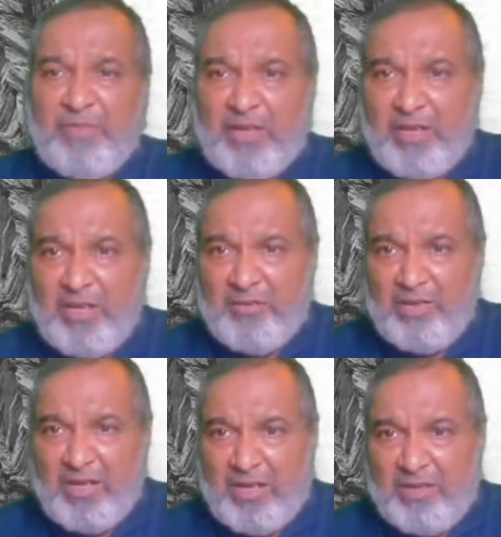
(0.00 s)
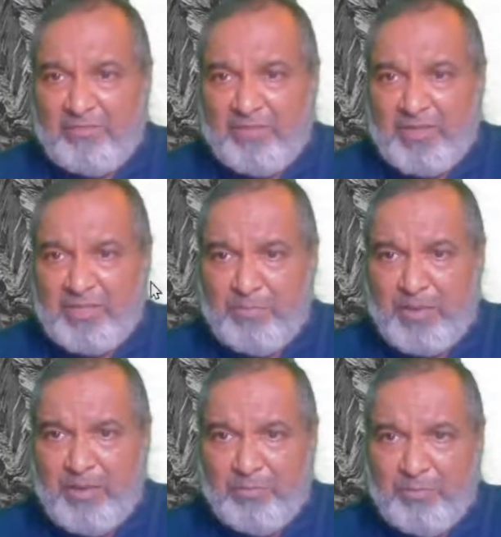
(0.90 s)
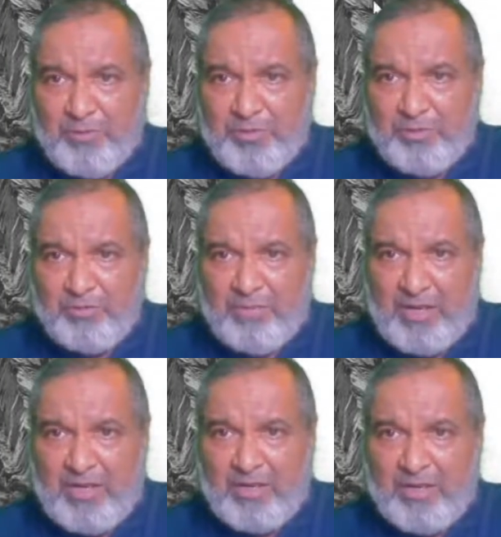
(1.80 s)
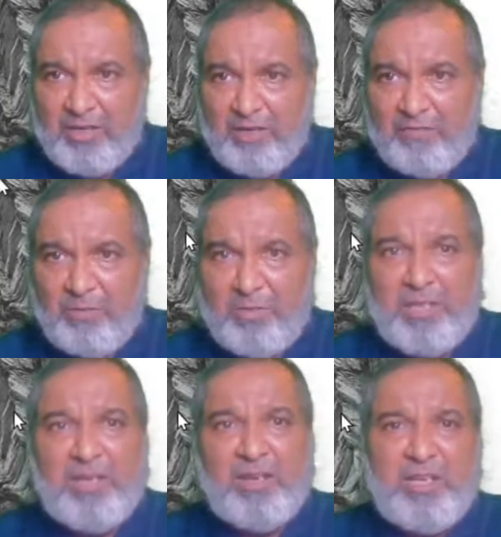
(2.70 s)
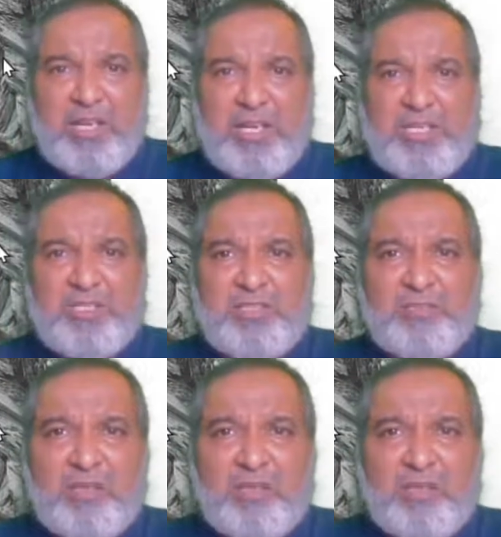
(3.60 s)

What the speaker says: Again we'll have this portion of band will be there. It is